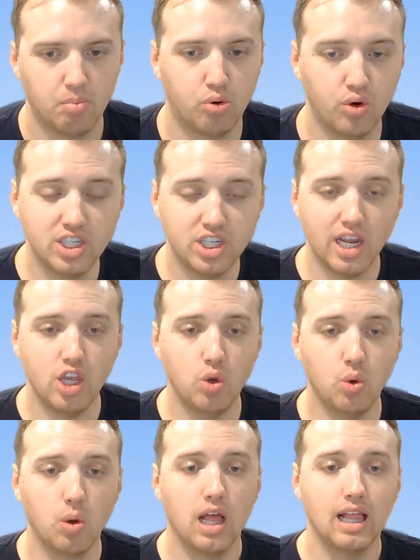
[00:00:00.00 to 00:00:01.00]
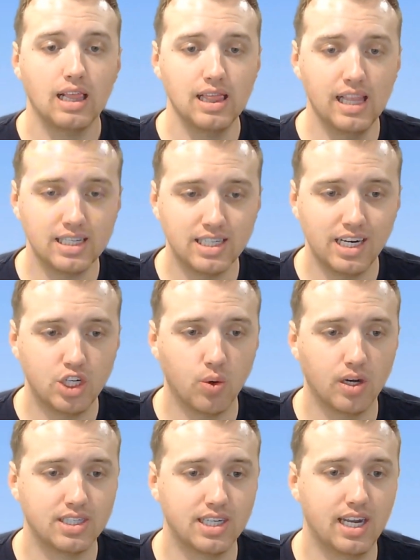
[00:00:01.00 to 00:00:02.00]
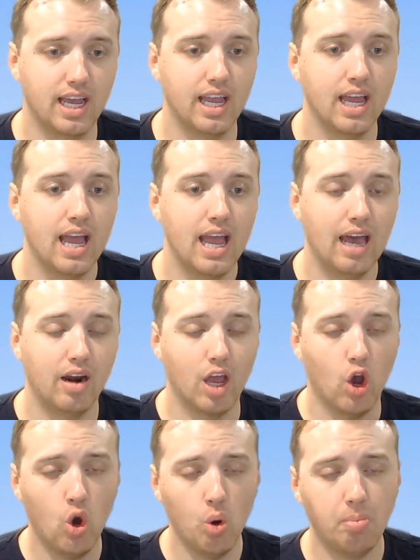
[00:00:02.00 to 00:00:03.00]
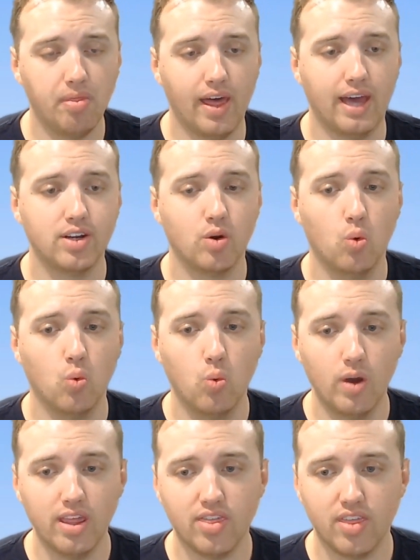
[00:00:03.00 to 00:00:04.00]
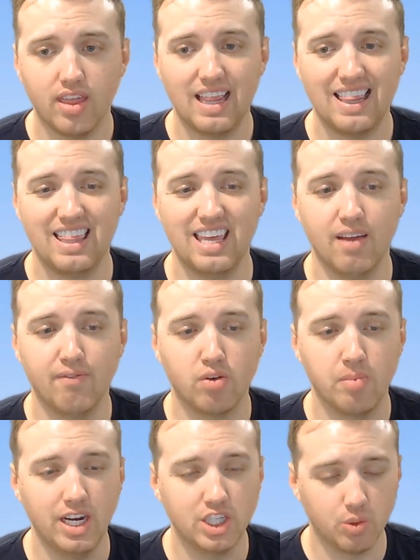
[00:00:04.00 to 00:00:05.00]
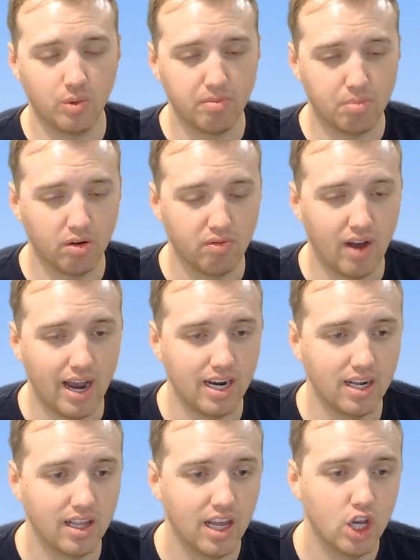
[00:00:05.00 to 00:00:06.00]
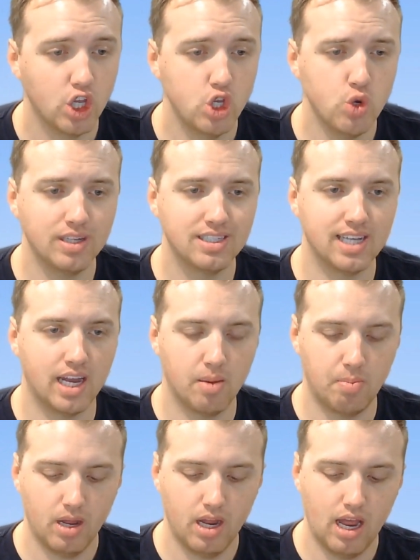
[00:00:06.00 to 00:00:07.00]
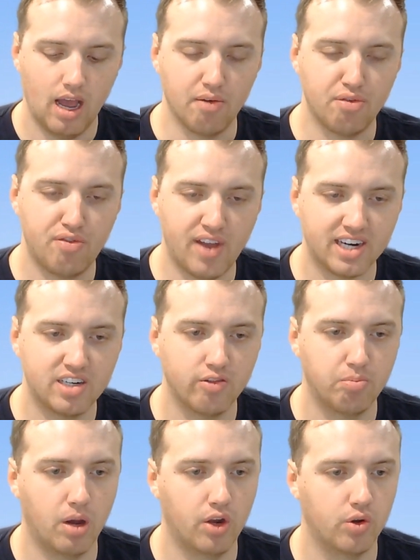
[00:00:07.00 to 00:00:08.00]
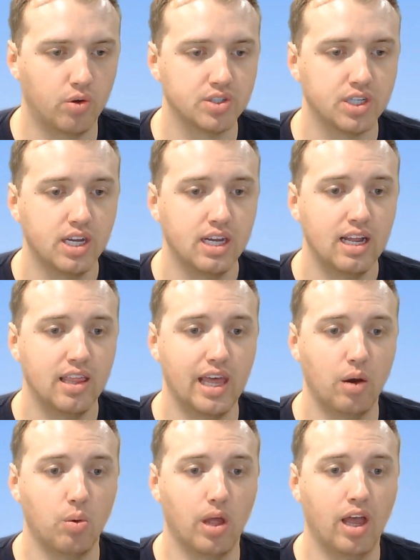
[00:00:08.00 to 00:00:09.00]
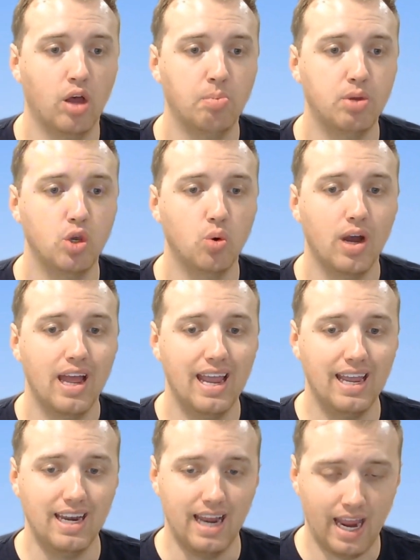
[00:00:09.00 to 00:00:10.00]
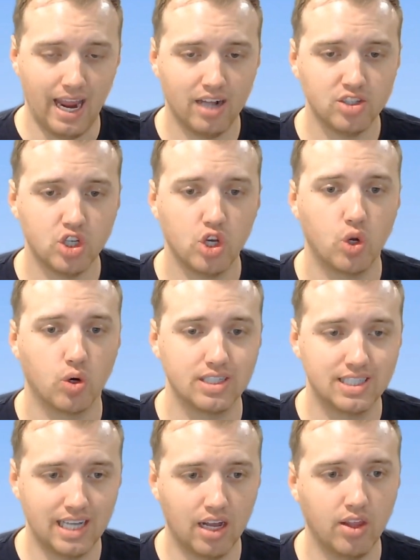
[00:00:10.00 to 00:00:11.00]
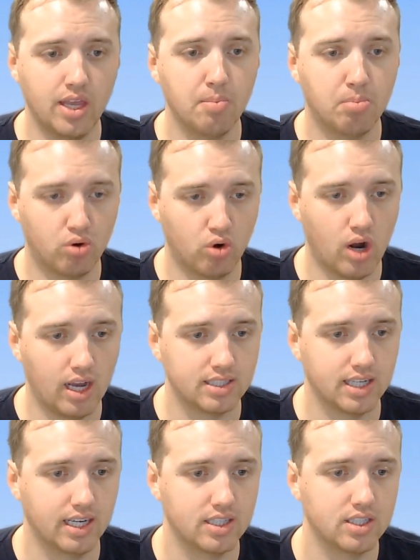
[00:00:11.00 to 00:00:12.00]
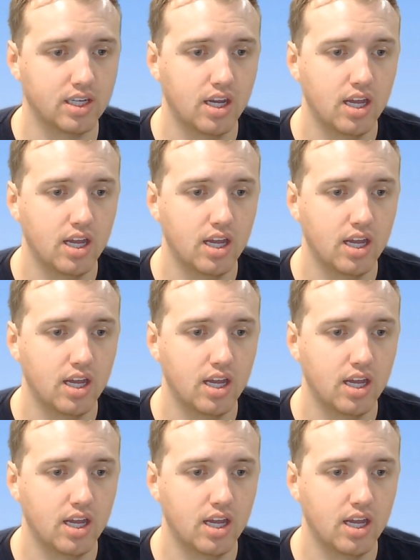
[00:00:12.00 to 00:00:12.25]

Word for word: Appreciate you listening to us today, and I hope that with the information we provided, you can set up effective bundles that will help you enhance your selling process